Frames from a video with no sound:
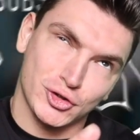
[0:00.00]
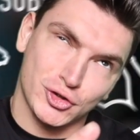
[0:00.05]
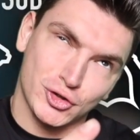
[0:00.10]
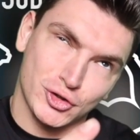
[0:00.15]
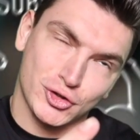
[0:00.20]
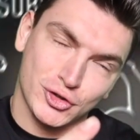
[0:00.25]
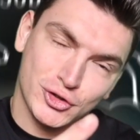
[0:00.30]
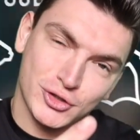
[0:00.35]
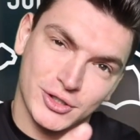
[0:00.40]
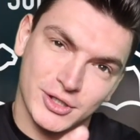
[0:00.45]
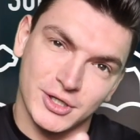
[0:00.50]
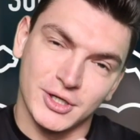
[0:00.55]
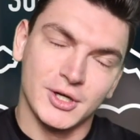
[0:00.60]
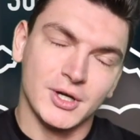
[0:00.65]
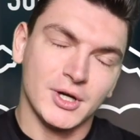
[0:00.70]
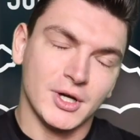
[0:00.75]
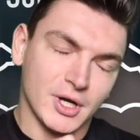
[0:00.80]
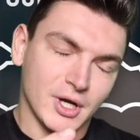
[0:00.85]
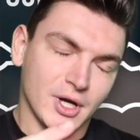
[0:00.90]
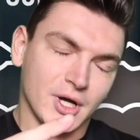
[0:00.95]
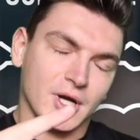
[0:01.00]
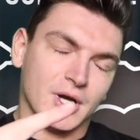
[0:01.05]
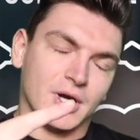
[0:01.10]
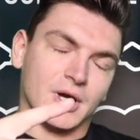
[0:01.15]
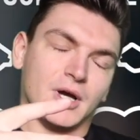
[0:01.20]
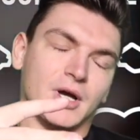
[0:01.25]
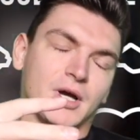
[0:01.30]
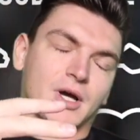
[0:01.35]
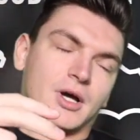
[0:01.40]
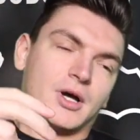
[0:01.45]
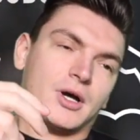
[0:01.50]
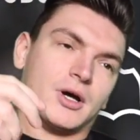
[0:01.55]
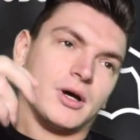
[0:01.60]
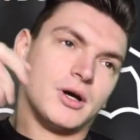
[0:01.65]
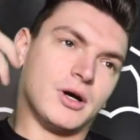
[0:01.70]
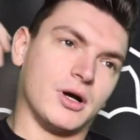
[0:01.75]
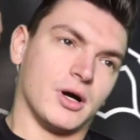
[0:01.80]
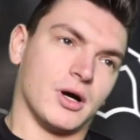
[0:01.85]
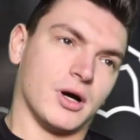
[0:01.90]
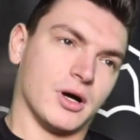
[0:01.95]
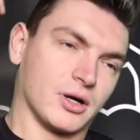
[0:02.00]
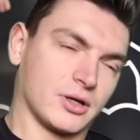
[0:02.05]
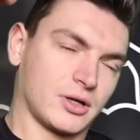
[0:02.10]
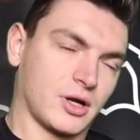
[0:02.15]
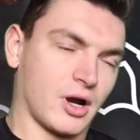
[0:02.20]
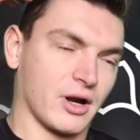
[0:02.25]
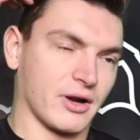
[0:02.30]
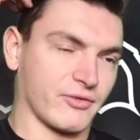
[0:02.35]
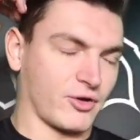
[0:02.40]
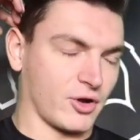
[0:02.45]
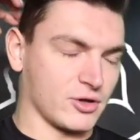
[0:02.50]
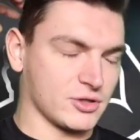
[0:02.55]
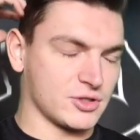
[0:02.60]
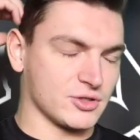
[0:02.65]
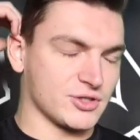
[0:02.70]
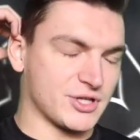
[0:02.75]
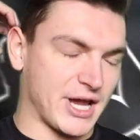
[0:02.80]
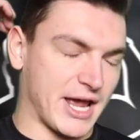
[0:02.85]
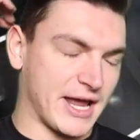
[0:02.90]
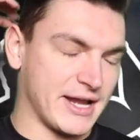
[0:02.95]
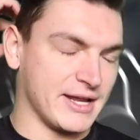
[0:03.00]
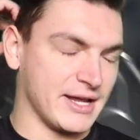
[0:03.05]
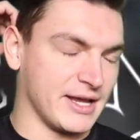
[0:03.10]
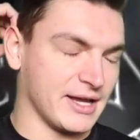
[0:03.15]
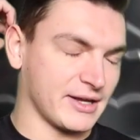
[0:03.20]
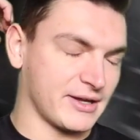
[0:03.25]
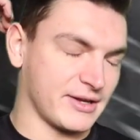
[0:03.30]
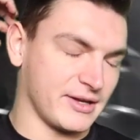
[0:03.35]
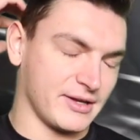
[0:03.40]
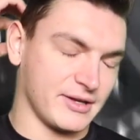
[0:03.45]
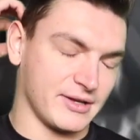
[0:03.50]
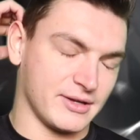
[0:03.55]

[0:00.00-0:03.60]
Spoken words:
Oh my god. Oh god, I've got such a headache.